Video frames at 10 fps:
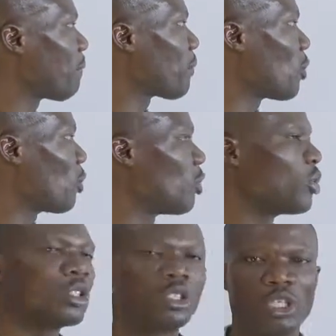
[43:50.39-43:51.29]

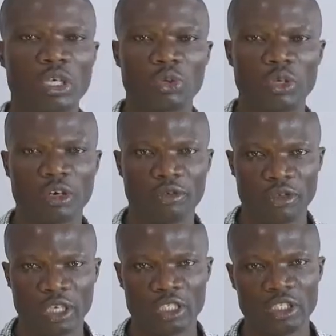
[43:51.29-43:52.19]
rules that we have
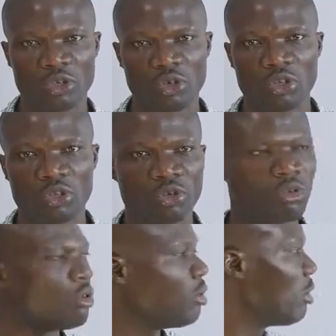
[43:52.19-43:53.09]
just gone
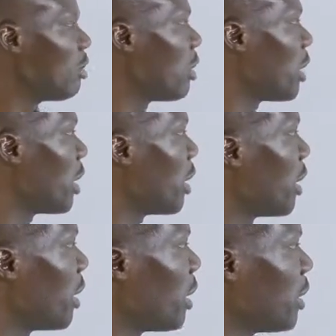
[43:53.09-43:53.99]
through
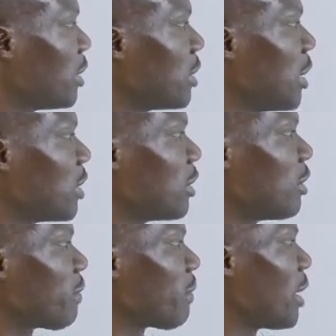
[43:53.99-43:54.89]
in this lesson,